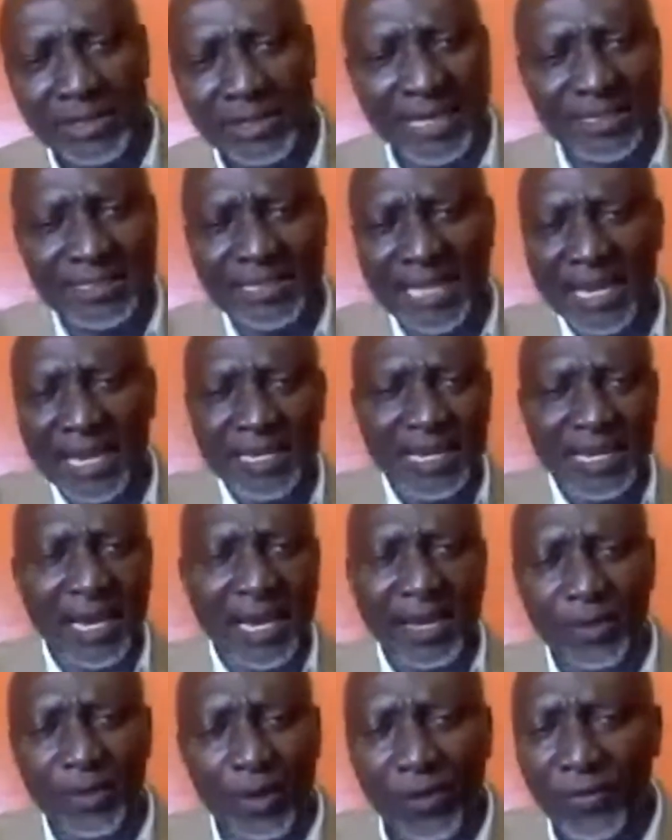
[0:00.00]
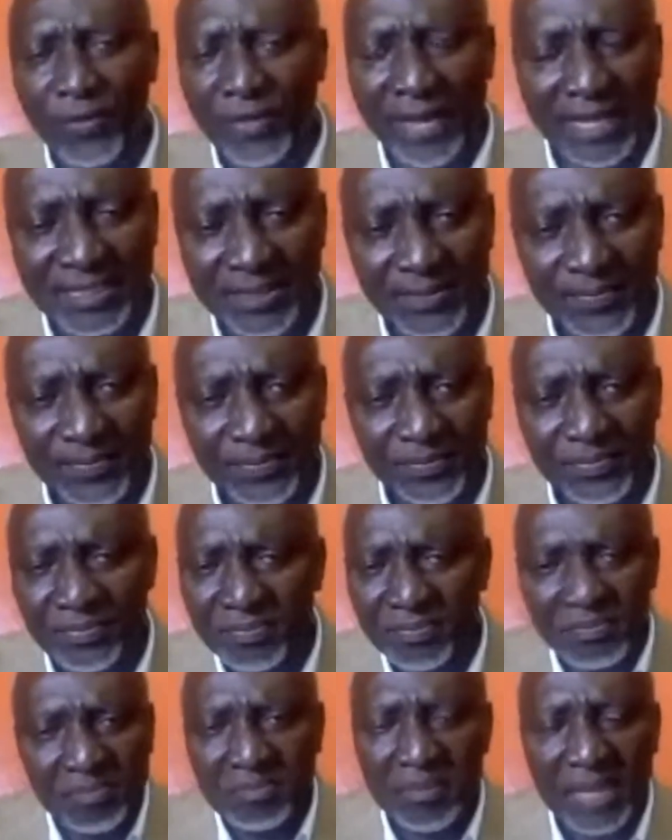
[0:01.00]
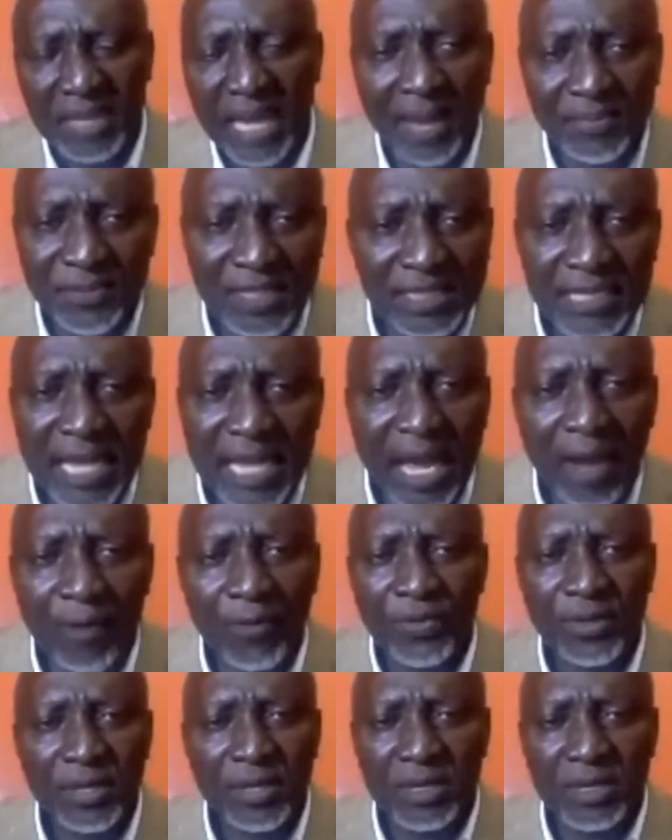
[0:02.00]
Tanzania, and all that. Up to now,